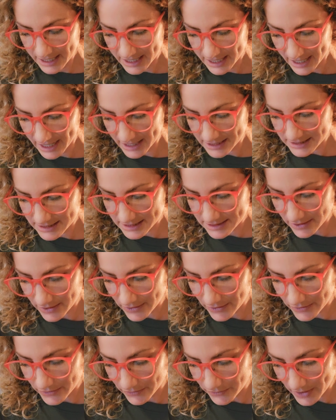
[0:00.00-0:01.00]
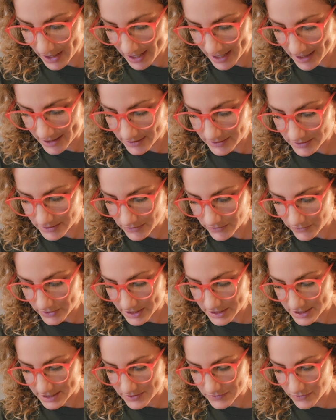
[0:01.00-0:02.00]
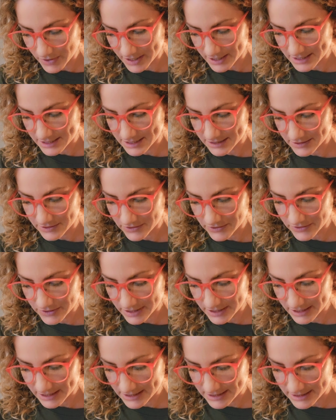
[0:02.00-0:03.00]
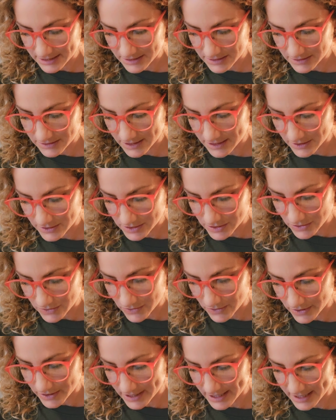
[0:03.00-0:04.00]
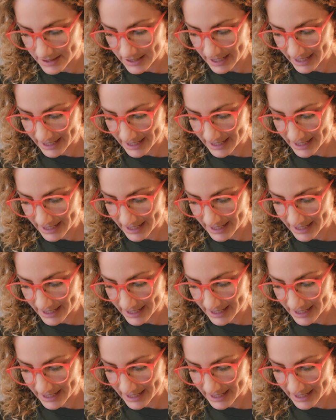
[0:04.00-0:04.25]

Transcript: And so uh, we just want to decree and declare, Lord, and,